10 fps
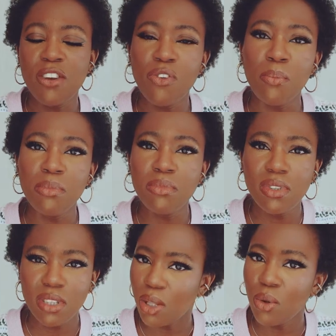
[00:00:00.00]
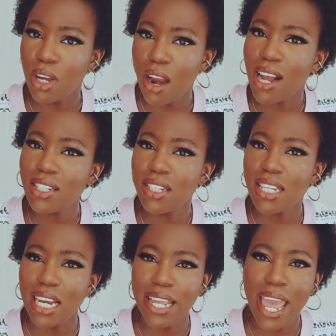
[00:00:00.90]
from the characters
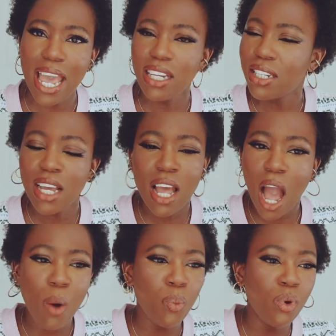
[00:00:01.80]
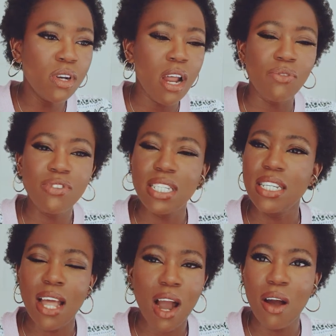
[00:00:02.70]
at the end. I wouldn't have seen
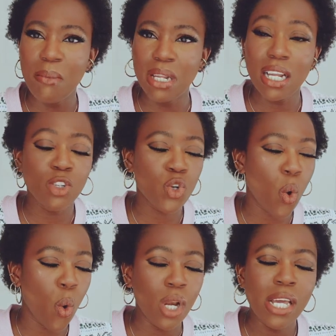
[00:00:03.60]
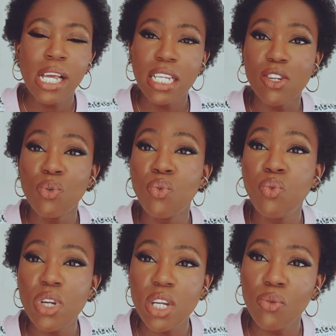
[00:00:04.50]
that coming at all. It's a
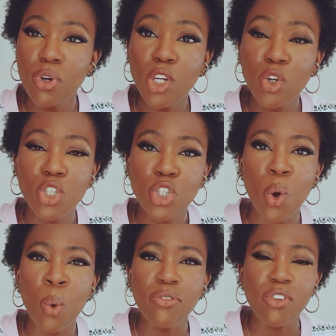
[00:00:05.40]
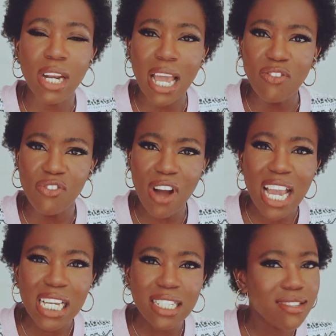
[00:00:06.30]
really good show. If you like Viking